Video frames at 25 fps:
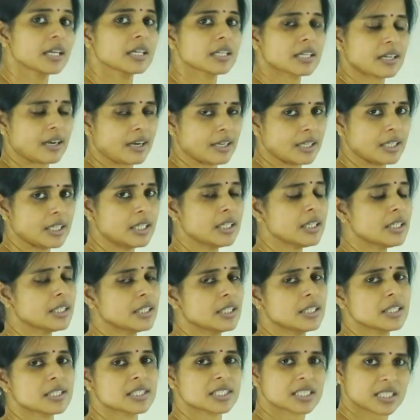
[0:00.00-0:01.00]
runner
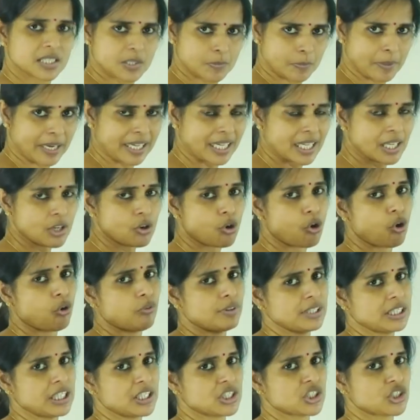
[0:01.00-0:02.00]
is spreading
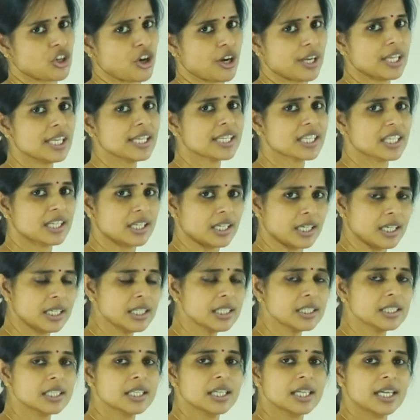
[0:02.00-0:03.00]
over the soil.
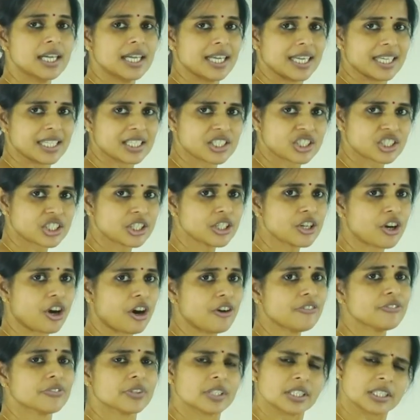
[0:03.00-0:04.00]
Here, instead
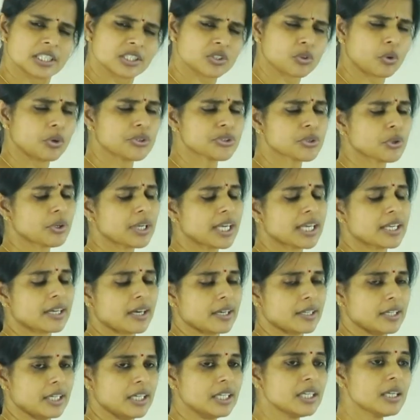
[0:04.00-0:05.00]
of, it is also a
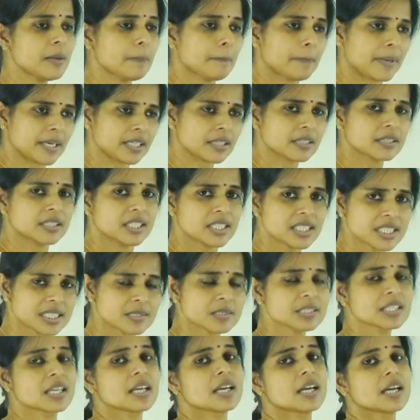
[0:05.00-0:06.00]
runner, but
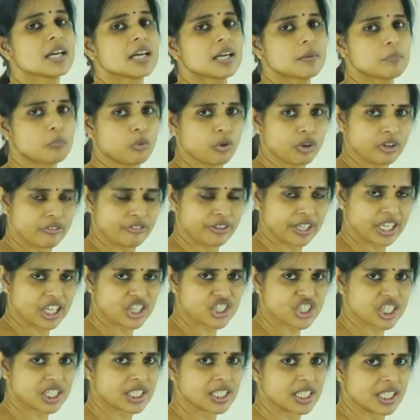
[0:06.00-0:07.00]
this
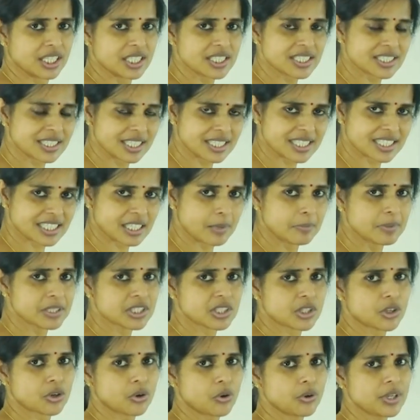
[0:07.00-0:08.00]
modification is the stem
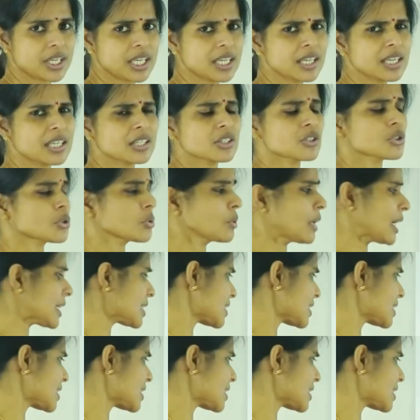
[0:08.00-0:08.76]
is growing to a